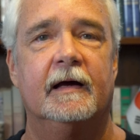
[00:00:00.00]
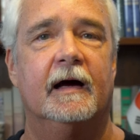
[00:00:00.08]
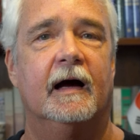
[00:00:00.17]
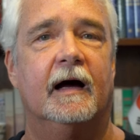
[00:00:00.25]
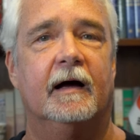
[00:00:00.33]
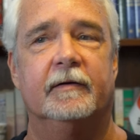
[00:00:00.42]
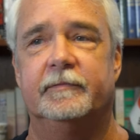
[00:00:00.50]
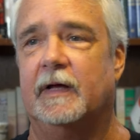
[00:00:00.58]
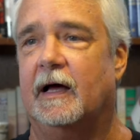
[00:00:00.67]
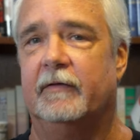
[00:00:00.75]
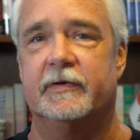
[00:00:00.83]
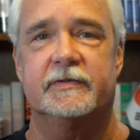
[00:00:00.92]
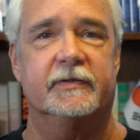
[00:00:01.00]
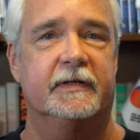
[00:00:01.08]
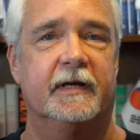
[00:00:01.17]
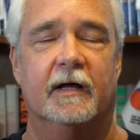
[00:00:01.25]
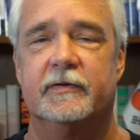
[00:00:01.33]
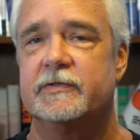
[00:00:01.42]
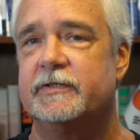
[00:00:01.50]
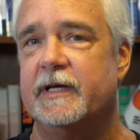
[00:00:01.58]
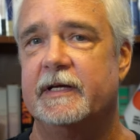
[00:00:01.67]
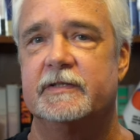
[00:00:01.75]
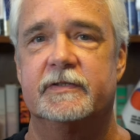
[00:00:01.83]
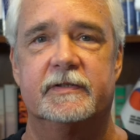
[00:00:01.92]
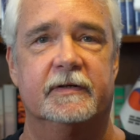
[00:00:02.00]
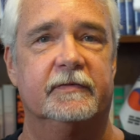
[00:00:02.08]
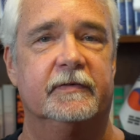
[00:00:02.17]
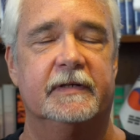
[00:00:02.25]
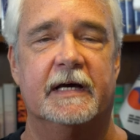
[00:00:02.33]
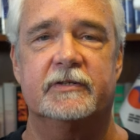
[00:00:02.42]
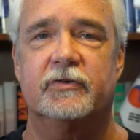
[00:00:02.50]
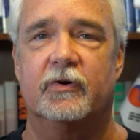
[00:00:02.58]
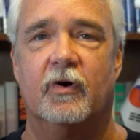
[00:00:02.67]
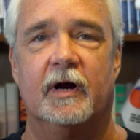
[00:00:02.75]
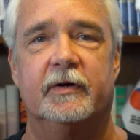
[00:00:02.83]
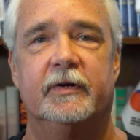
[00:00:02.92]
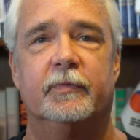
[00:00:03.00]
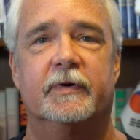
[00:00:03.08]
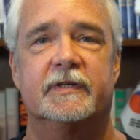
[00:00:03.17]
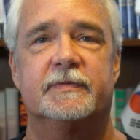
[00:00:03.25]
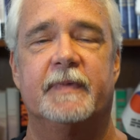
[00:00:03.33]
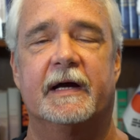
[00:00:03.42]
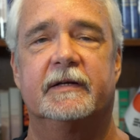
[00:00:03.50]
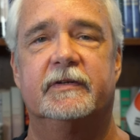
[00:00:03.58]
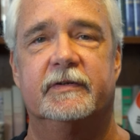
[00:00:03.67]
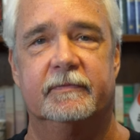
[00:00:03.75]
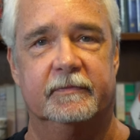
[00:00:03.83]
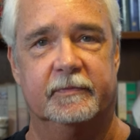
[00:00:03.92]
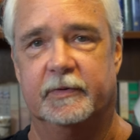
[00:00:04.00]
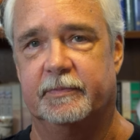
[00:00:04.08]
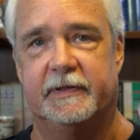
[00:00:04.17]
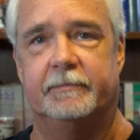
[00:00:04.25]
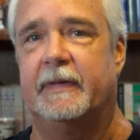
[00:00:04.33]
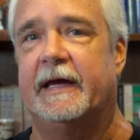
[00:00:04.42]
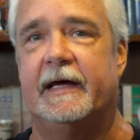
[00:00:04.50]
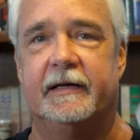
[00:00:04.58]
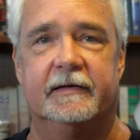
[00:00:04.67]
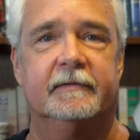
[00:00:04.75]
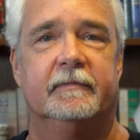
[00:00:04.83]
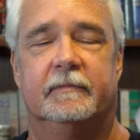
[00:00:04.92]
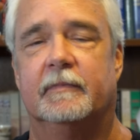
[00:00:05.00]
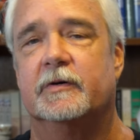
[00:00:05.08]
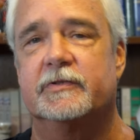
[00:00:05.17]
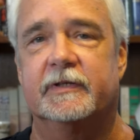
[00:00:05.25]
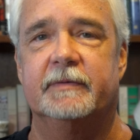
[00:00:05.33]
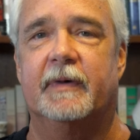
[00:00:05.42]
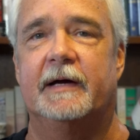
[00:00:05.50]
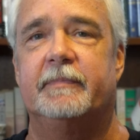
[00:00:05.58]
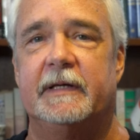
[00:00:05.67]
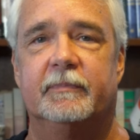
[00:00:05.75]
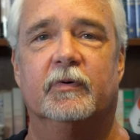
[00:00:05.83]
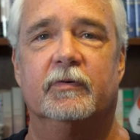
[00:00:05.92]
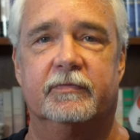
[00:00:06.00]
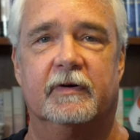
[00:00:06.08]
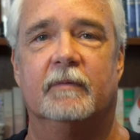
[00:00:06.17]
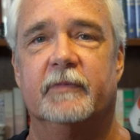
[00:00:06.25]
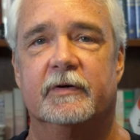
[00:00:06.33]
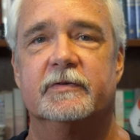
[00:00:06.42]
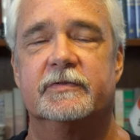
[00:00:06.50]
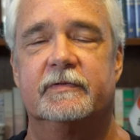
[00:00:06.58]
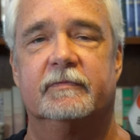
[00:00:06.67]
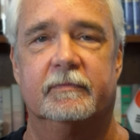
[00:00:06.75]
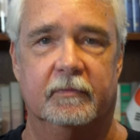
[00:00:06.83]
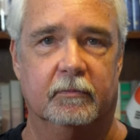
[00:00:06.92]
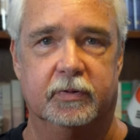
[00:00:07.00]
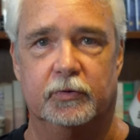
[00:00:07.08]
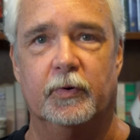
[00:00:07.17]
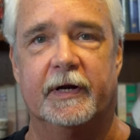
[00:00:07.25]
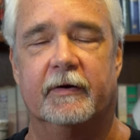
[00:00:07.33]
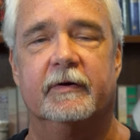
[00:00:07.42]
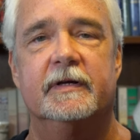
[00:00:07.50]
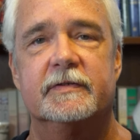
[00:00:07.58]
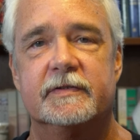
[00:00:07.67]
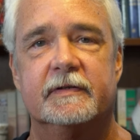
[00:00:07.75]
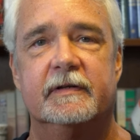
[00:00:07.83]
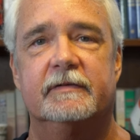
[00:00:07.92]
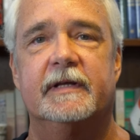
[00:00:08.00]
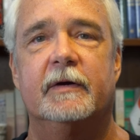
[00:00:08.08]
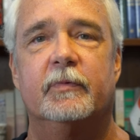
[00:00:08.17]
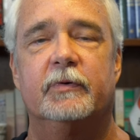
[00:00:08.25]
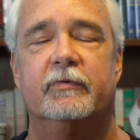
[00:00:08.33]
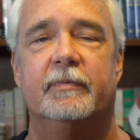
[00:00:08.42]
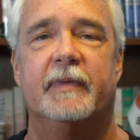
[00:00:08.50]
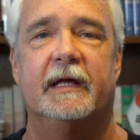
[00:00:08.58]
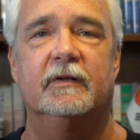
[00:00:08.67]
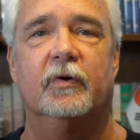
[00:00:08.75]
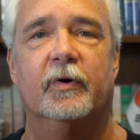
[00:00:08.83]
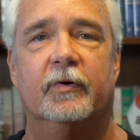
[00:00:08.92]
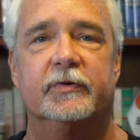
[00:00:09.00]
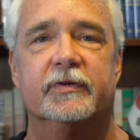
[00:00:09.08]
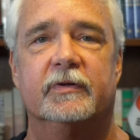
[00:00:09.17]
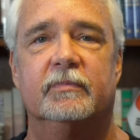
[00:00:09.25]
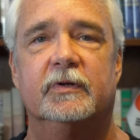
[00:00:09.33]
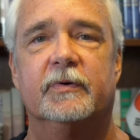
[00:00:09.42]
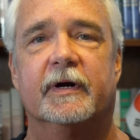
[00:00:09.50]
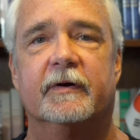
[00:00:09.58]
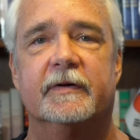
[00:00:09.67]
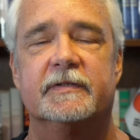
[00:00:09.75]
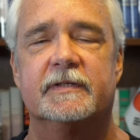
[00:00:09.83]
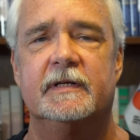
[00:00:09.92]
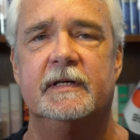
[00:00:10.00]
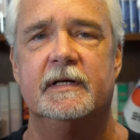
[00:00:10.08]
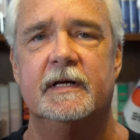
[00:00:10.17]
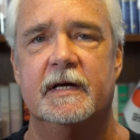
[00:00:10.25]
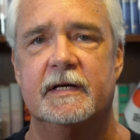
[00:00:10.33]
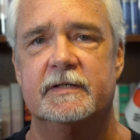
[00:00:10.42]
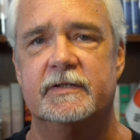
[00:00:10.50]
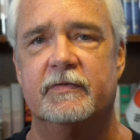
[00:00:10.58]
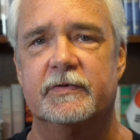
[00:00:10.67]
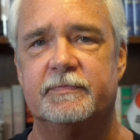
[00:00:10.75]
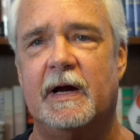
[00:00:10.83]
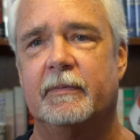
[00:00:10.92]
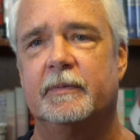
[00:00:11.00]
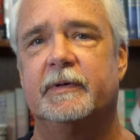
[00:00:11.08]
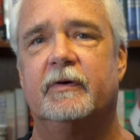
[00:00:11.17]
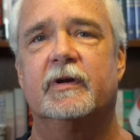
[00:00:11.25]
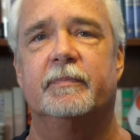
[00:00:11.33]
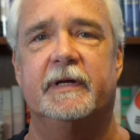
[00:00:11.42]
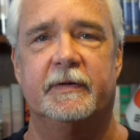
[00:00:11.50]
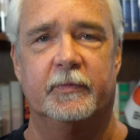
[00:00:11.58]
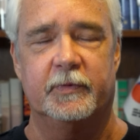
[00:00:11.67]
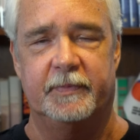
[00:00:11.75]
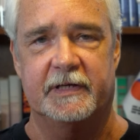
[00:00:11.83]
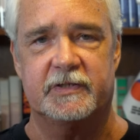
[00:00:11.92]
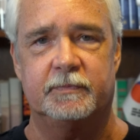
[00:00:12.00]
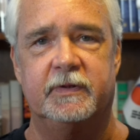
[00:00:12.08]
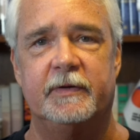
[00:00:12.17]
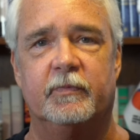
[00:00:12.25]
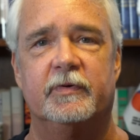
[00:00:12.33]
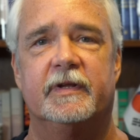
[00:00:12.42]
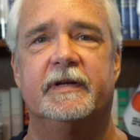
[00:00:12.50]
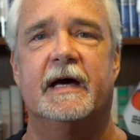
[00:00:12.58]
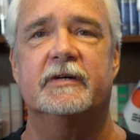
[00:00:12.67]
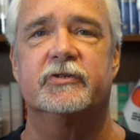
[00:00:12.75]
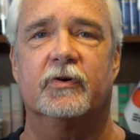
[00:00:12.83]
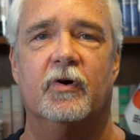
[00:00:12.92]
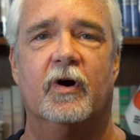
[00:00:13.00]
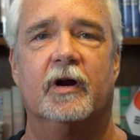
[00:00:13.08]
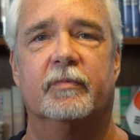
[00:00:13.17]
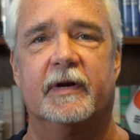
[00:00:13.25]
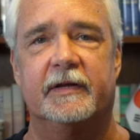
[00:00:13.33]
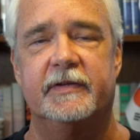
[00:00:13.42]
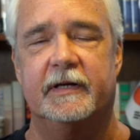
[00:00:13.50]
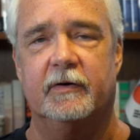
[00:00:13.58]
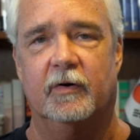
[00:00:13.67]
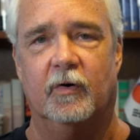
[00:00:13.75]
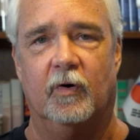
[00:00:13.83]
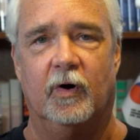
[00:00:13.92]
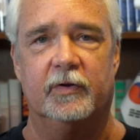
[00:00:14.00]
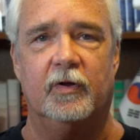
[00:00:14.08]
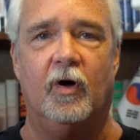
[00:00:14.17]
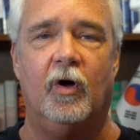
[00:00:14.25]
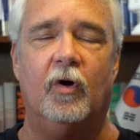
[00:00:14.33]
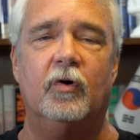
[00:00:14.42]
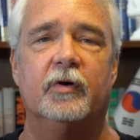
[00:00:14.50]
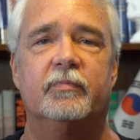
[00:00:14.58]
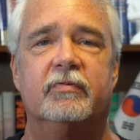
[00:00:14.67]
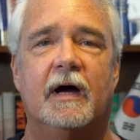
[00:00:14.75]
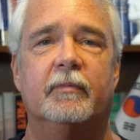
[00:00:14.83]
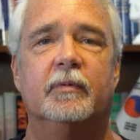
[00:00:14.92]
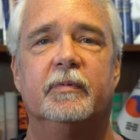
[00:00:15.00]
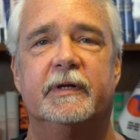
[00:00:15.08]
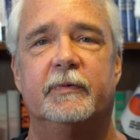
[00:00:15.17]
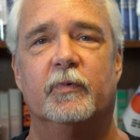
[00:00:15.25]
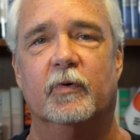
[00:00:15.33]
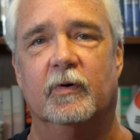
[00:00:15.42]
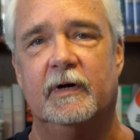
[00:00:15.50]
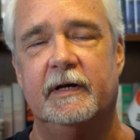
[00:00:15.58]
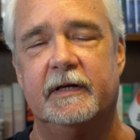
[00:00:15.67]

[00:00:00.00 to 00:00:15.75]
Obviously, other states, the National Guard you would expect would be manned mostly by people from those blue areas, and that they would remain loyal to the blue areas. So it's probably going to be, it would be a split with the National Guard, but I think on the whole, it probably will